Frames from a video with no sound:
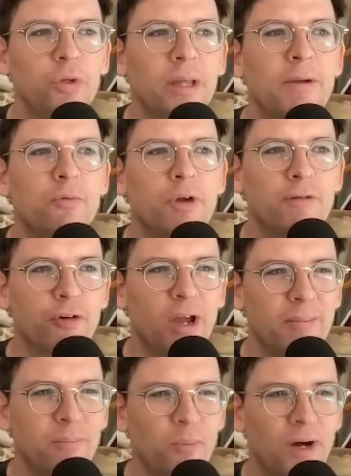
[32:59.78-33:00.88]
Let me
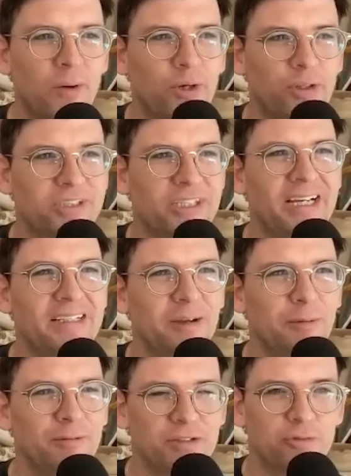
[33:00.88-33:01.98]
reframe what you're saying and tell me if
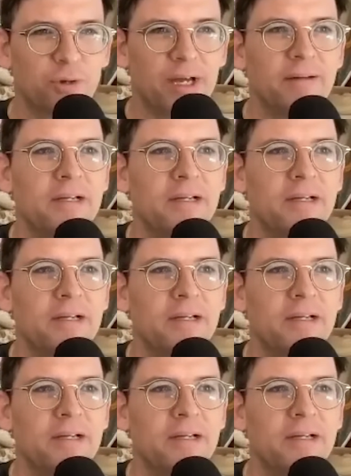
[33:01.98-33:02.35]
this is right.